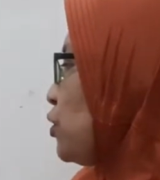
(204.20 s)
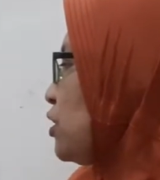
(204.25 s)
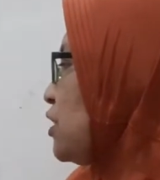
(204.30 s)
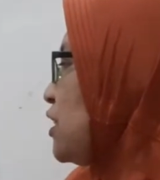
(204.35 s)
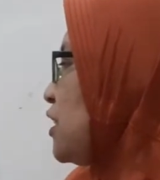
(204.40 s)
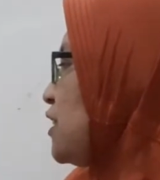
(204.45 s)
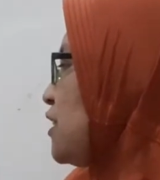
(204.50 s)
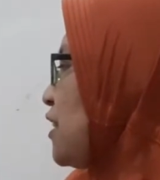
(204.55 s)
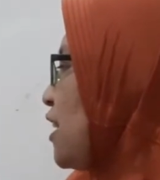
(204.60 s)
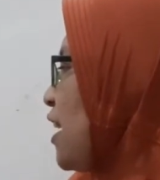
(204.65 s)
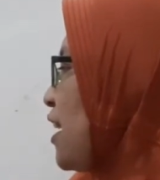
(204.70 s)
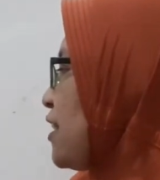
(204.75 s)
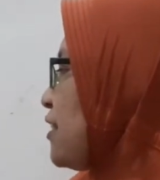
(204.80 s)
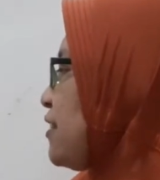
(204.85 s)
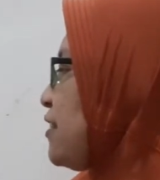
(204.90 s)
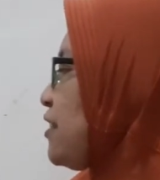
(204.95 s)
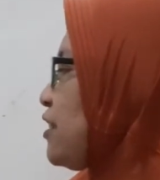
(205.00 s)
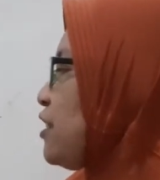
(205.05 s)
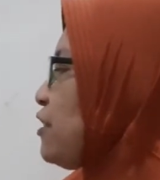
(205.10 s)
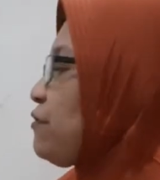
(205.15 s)
this
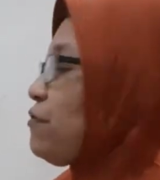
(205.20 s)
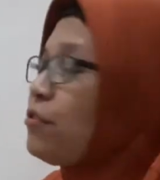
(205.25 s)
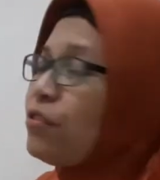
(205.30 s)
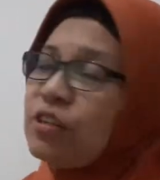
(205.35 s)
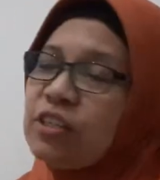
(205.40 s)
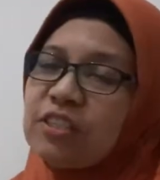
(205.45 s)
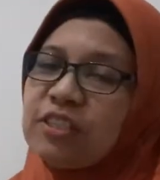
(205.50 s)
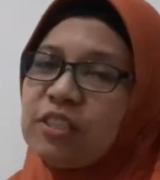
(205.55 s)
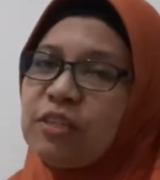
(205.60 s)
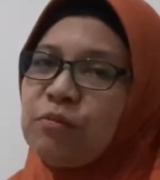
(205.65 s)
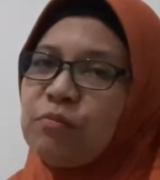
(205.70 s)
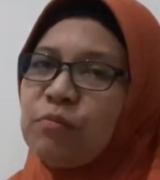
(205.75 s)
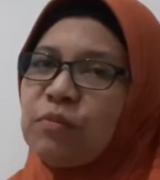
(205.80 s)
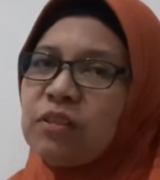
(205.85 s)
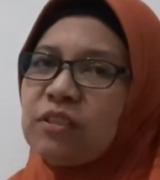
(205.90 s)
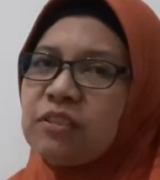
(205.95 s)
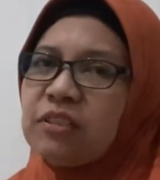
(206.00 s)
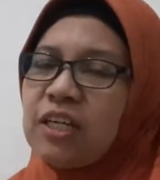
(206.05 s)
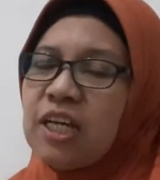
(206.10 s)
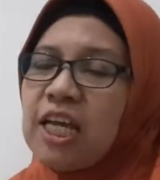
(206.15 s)
idea. For
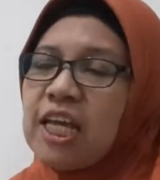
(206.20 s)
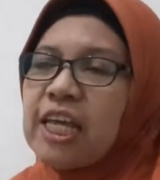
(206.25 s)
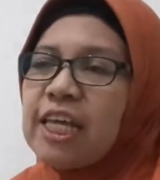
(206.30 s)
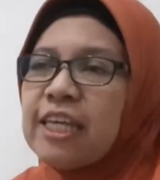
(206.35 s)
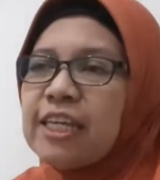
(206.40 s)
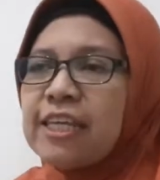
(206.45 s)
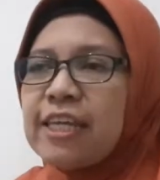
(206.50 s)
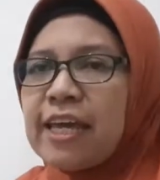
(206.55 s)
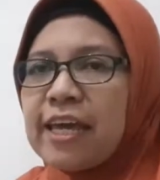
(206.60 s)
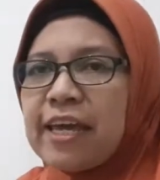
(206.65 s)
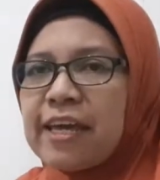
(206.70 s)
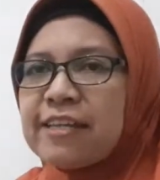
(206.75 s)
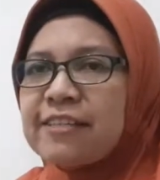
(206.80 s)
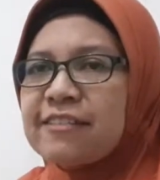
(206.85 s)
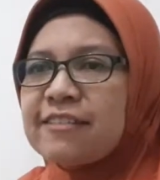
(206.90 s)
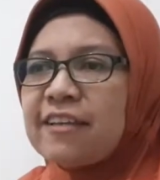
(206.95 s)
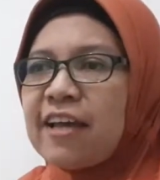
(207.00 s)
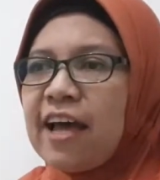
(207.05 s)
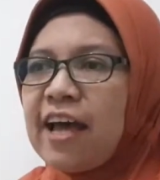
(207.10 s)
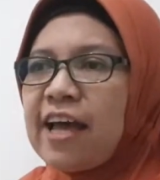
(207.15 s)
example,
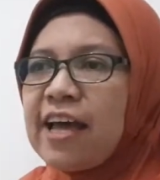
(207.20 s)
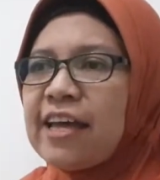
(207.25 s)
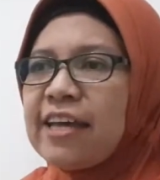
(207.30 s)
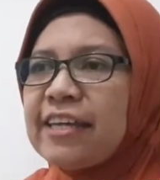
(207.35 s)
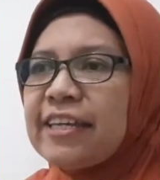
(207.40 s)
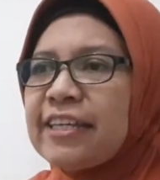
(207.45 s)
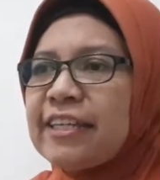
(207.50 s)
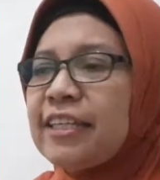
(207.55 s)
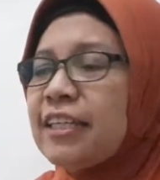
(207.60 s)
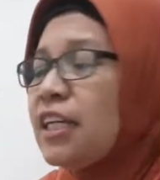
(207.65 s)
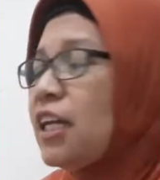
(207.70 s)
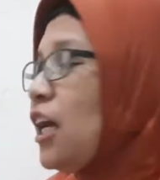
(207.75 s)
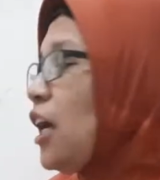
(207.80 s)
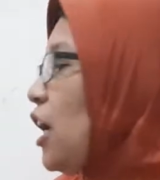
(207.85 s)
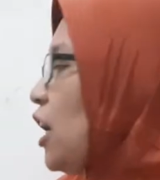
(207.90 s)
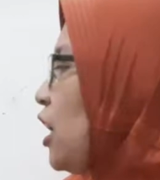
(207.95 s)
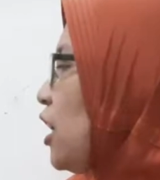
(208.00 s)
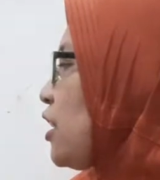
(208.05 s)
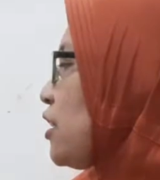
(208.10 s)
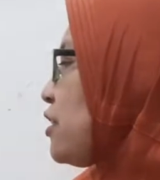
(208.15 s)
yes, I
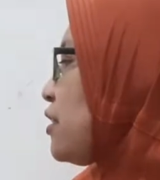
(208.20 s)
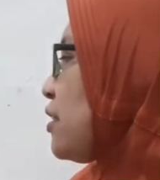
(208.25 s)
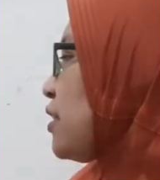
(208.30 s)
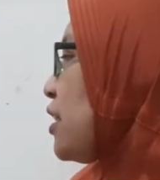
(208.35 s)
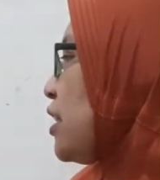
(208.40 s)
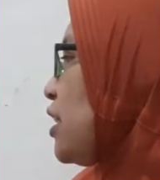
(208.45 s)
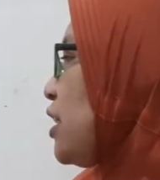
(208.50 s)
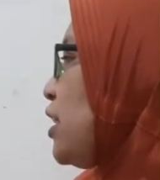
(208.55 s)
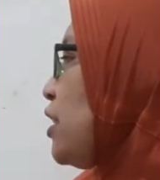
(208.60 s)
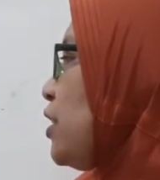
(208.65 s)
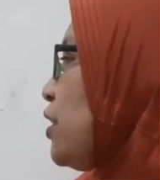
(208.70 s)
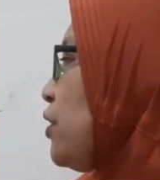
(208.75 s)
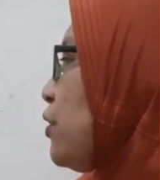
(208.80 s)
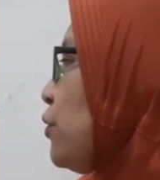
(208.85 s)
agree